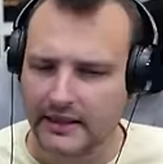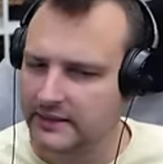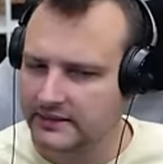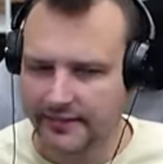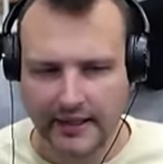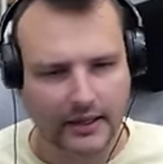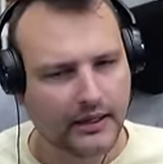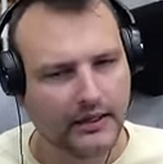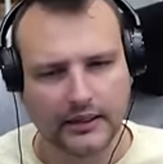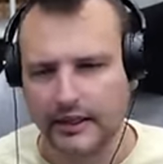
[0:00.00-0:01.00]
this
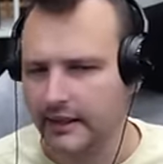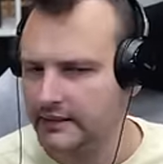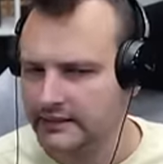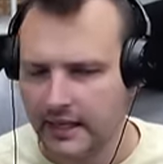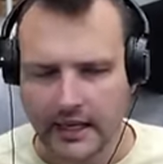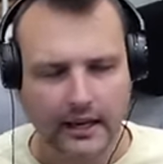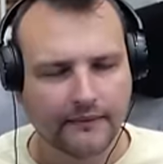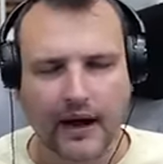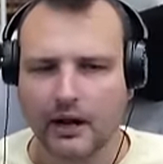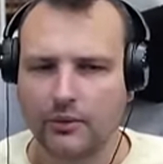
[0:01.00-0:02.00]
vehicle is
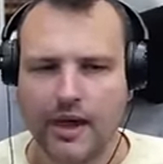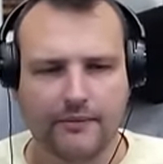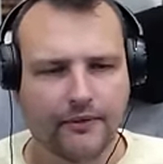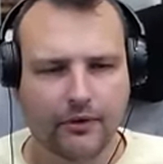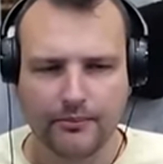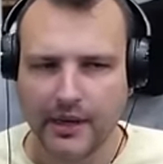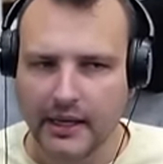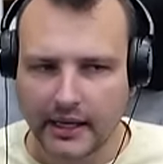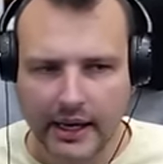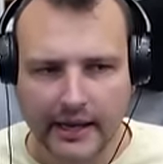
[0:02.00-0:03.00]
far away from
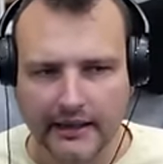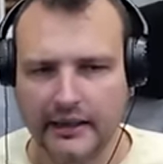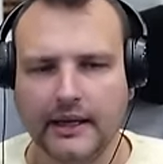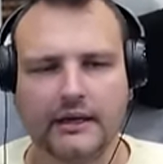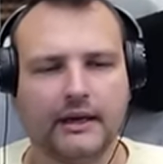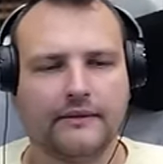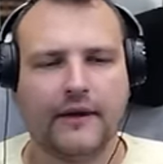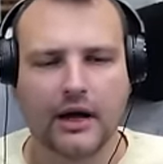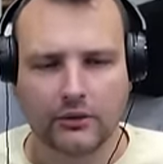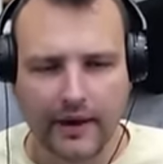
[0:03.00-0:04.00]
being ideal and
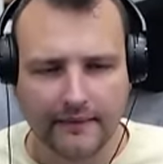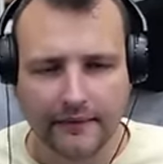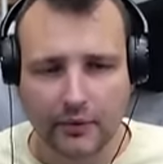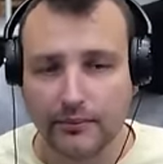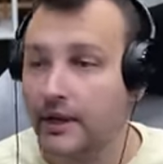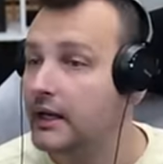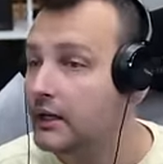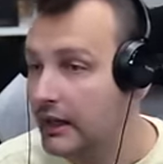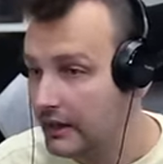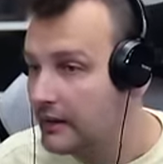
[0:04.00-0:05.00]
far away from
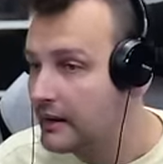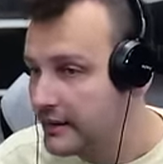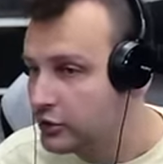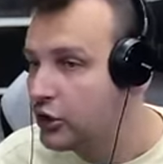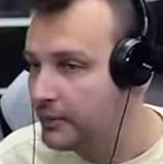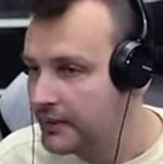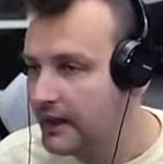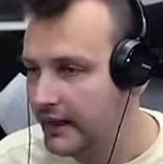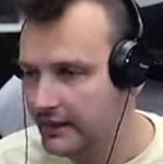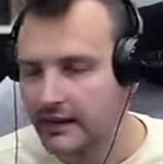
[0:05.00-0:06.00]
being uh, the top
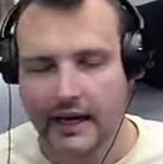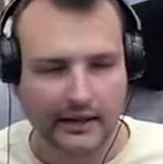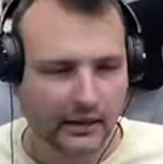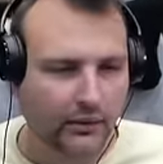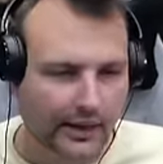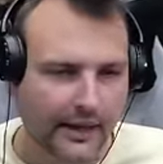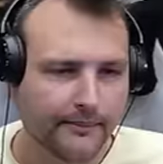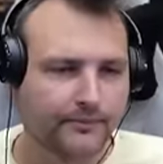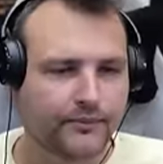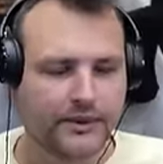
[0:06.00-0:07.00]
tier tank, okay?
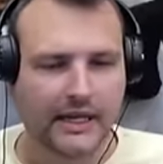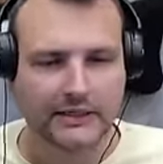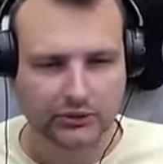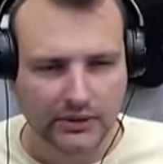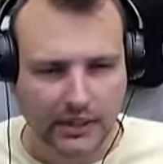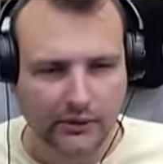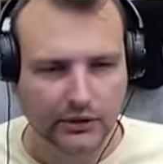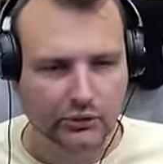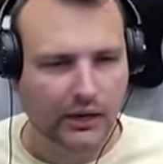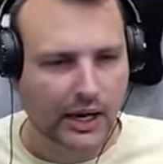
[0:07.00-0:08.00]
That's what I
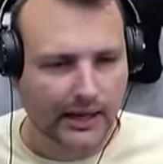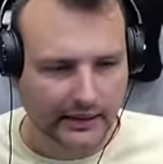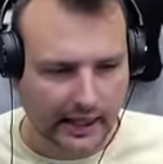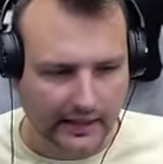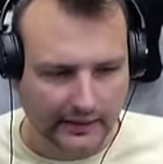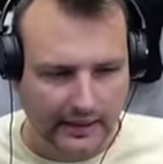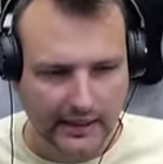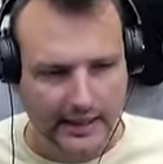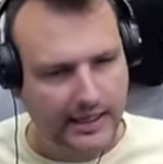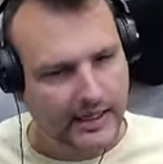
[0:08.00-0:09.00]
want to highlight.
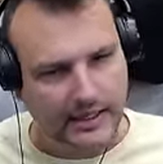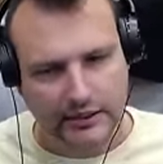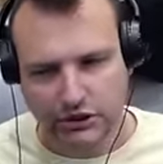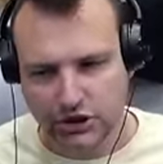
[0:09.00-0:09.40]
It's